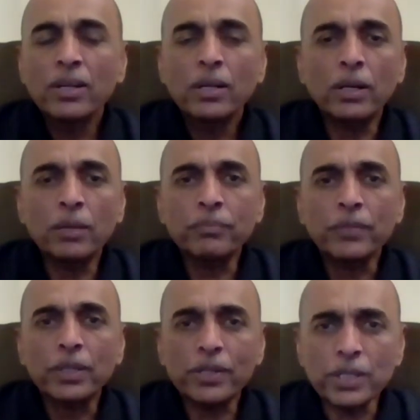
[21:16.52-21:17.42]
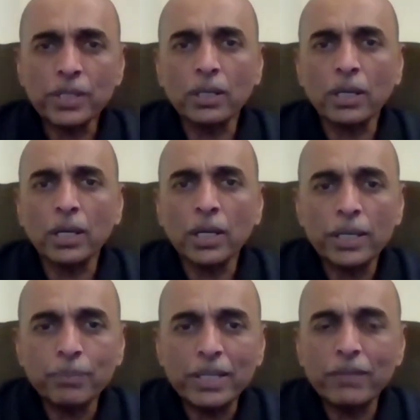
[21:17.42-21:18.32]
Kritika, I
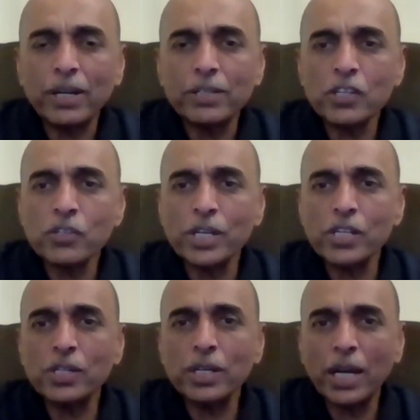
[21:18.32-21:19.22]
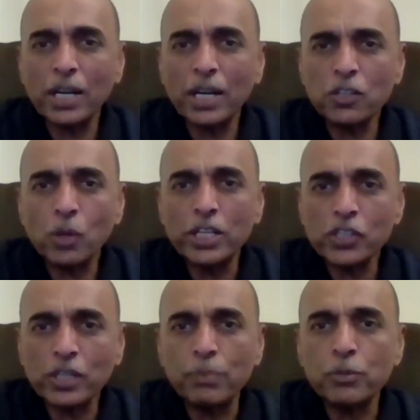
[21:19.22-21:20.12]
believe, had just raised her hand, so I'll just
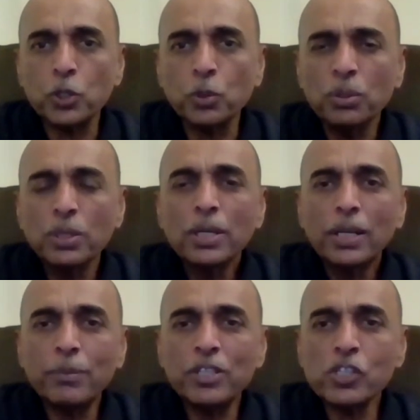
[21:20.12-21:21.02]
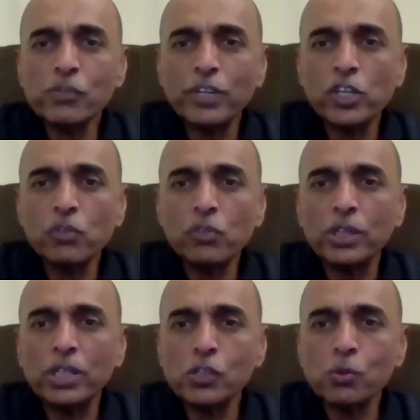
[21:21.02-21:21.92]
come to you. Let me just finish with
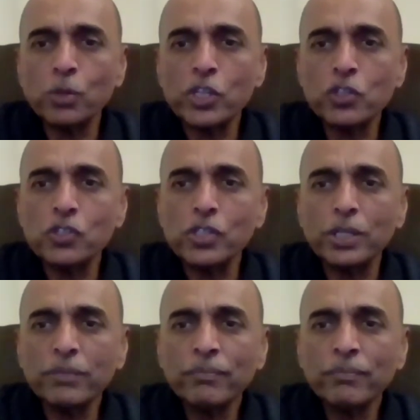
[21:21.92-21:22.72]
these questions here.